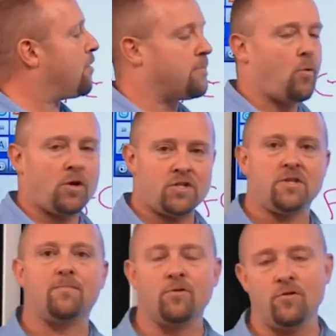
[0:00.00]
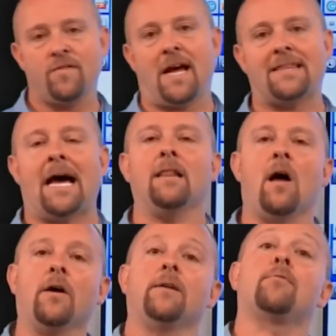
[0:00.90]
as fabric ports to prove that
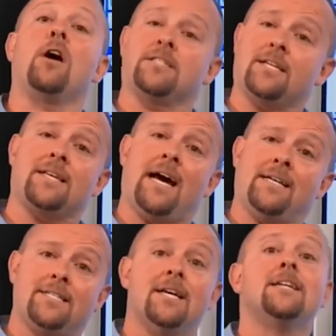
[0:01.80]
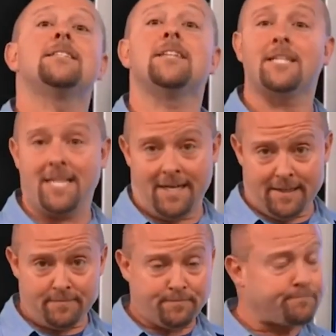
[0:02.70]
that login process has
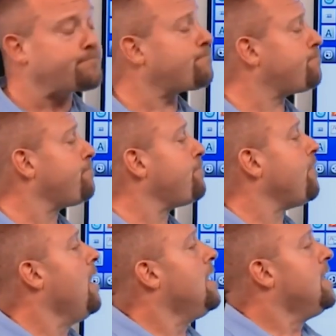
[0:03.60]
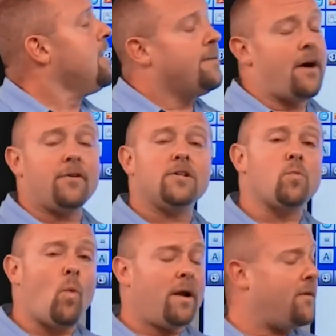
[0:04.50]
succeeded.
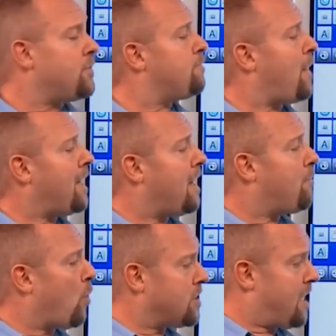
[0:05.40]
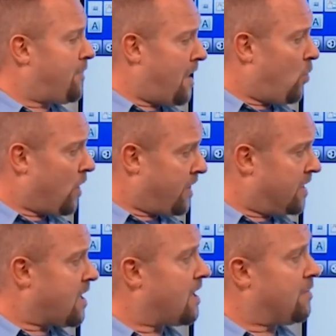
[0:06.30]
Now there is one other port type that
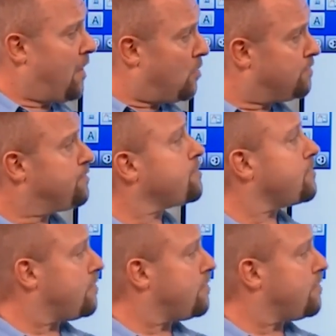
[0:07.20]
we're going to talk about